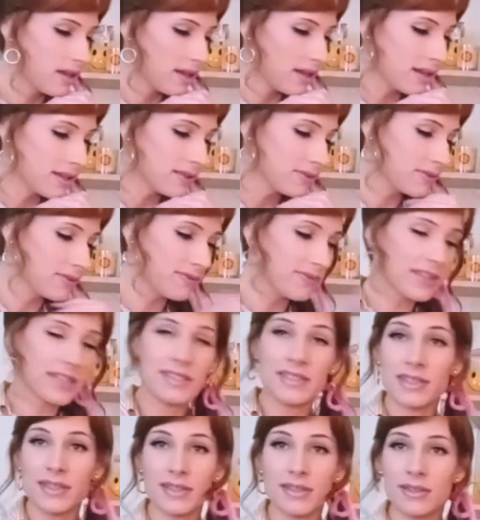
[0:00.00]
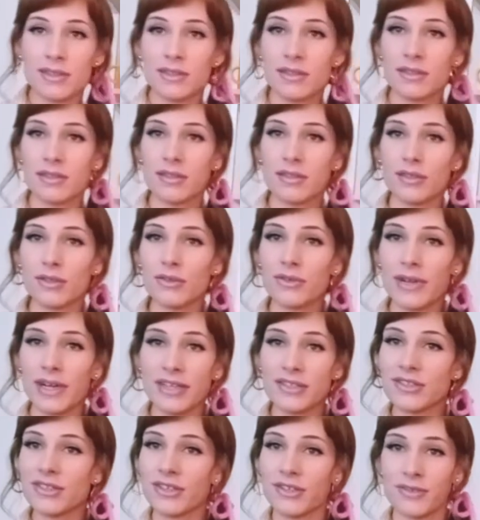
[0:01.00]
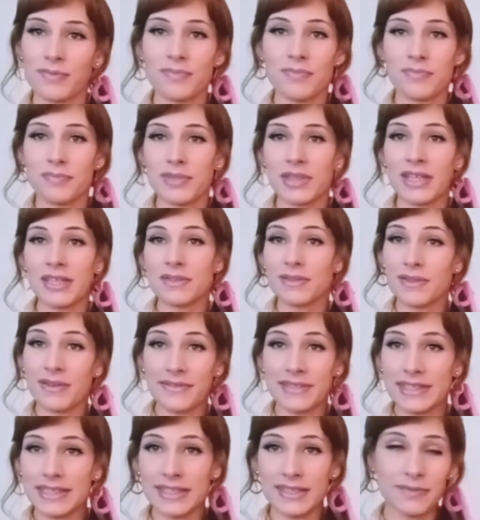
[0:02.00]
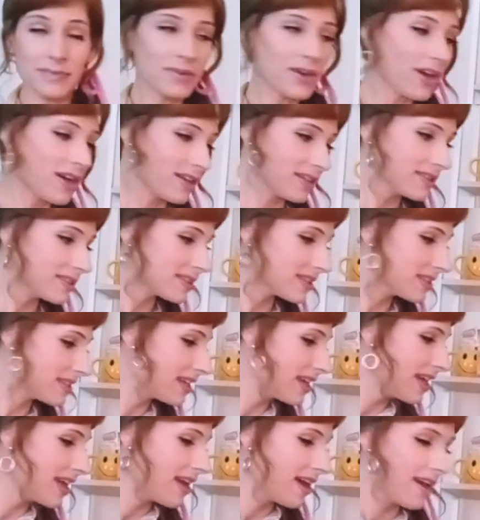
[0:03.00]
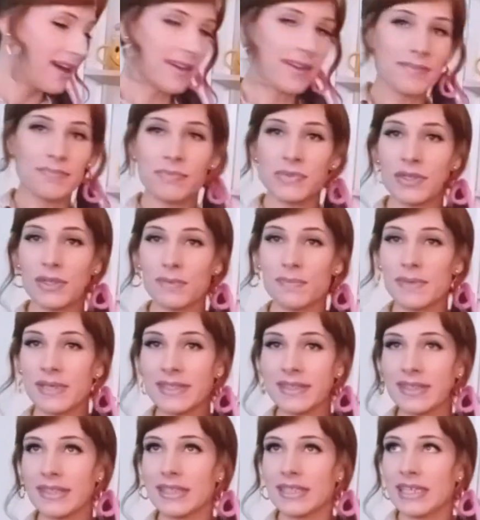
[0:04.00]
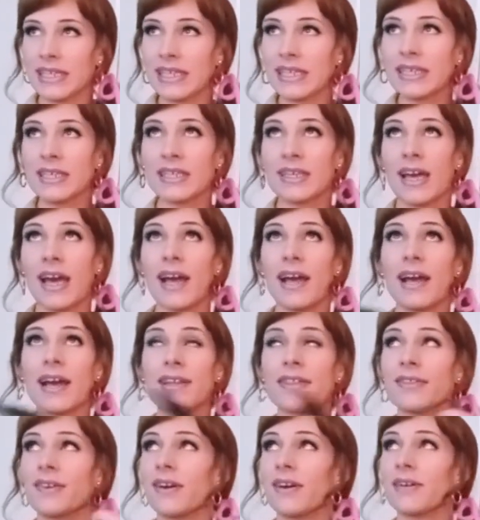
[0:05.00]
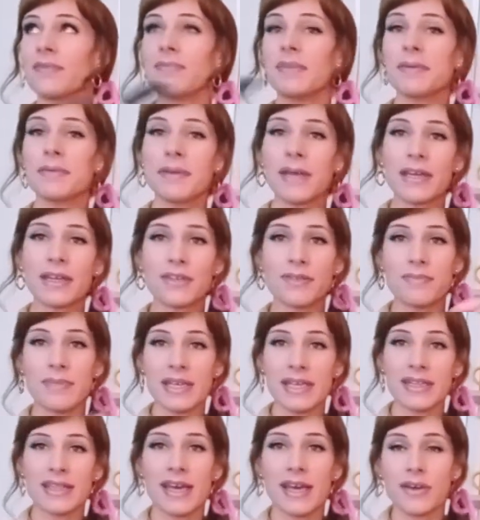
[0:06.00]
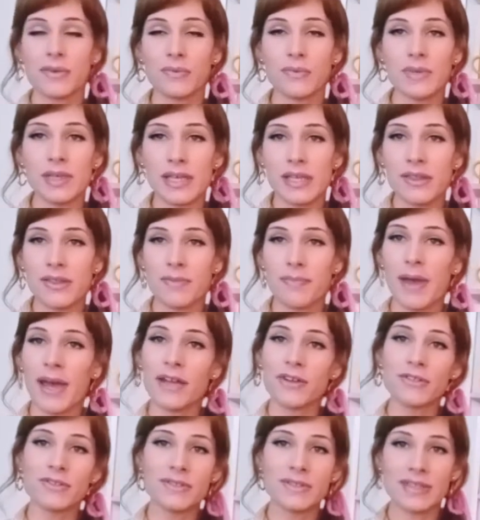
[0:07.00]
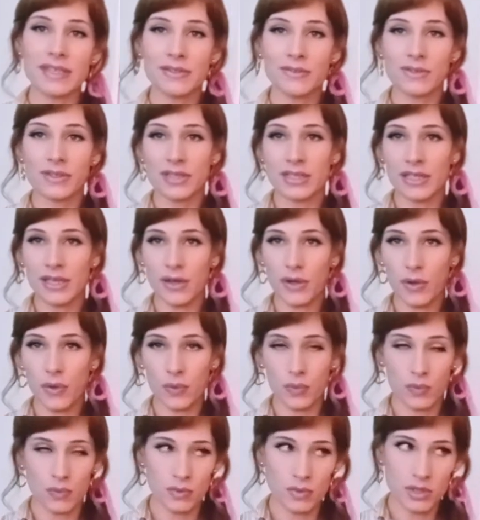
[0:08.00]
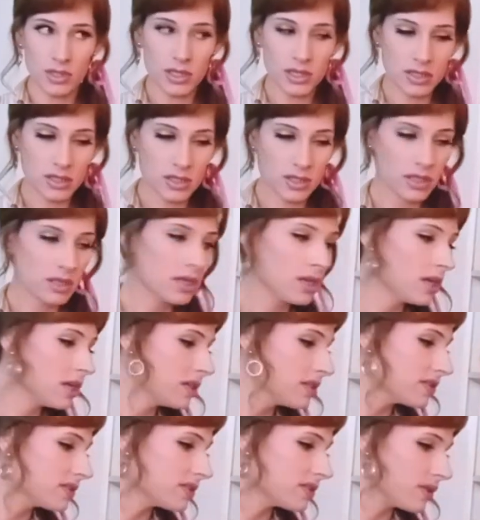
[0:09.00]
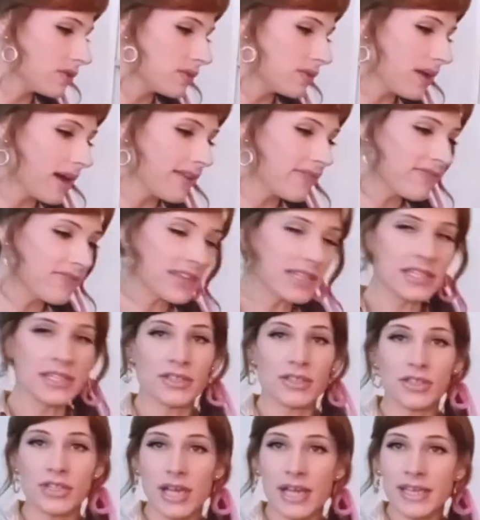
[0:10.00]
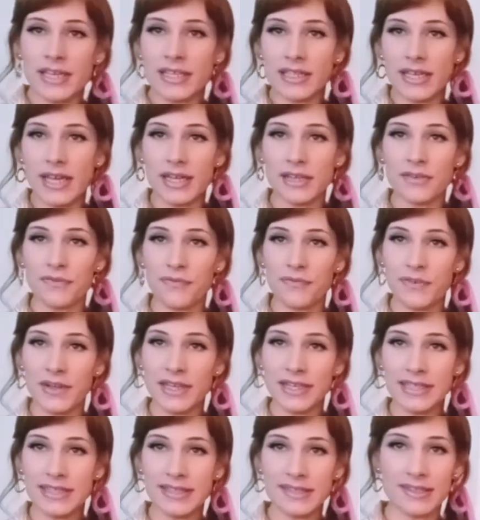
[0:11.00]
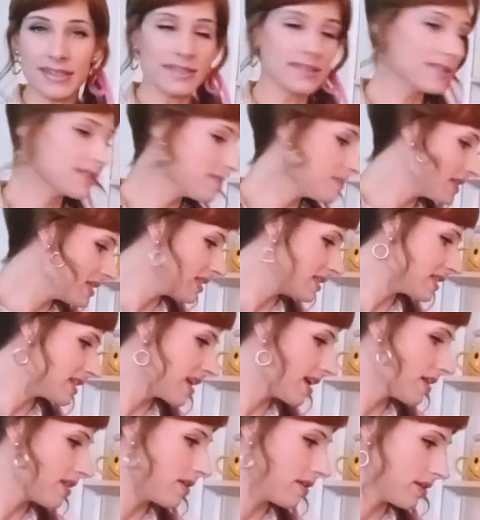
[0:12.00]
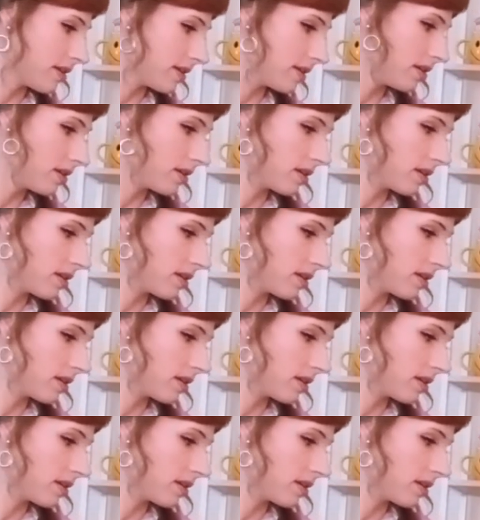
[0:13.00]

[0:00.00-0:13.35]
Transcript: I don't know if that's the correct term. That's what I was seeing them called. Um, so basically, I thought maybe I could make that with patterns I already own. So I figured I can kind of Frankenstein something together